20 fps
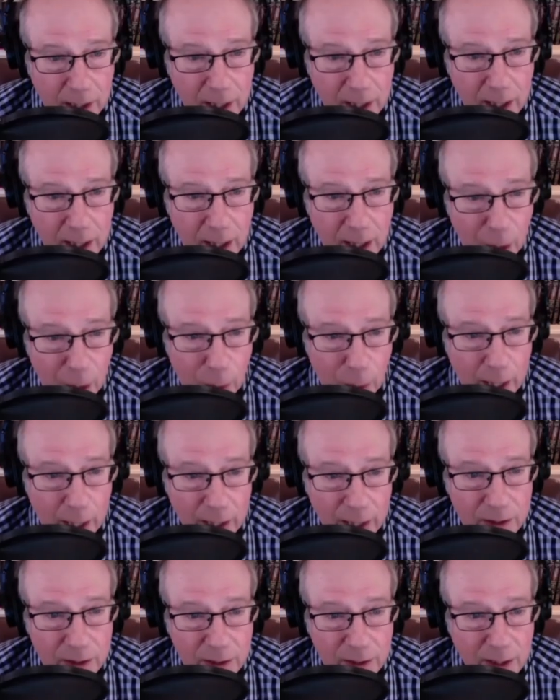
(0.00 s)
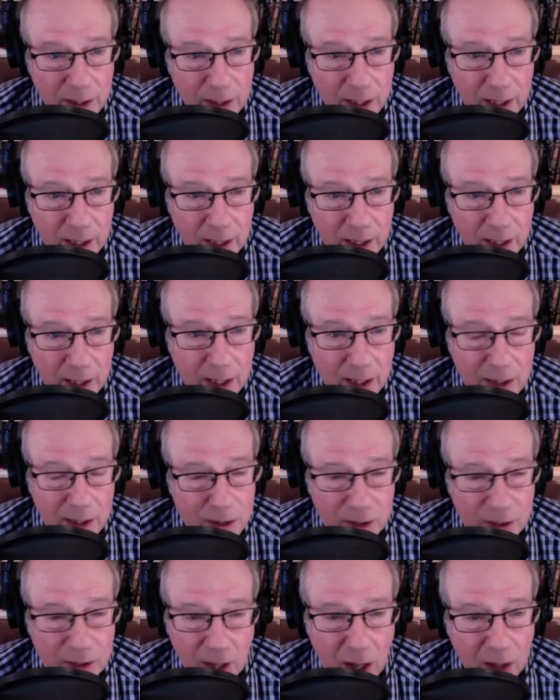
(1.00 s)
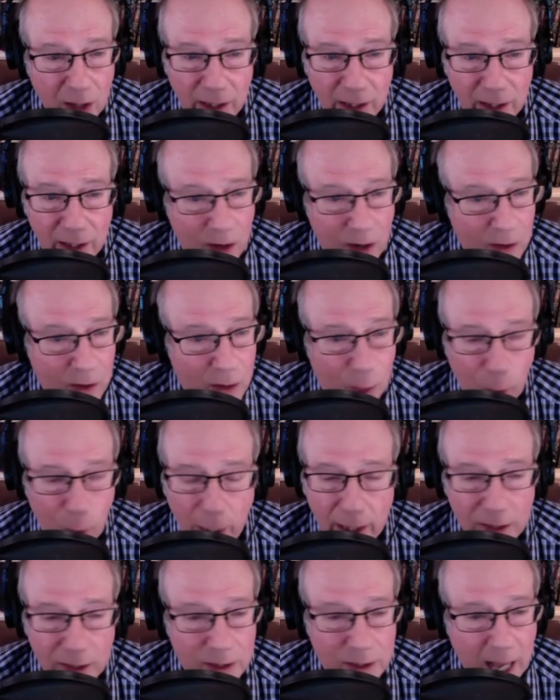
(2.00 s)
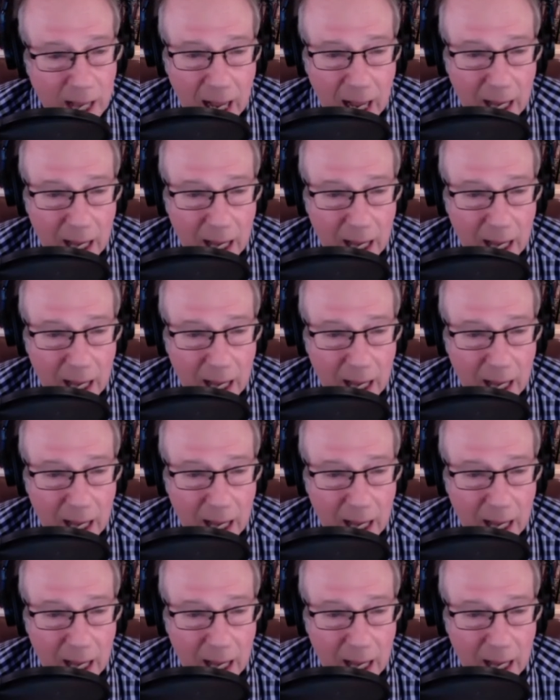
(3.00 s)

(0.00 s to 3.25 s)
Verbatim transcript: who is salt of the earth, greatest guy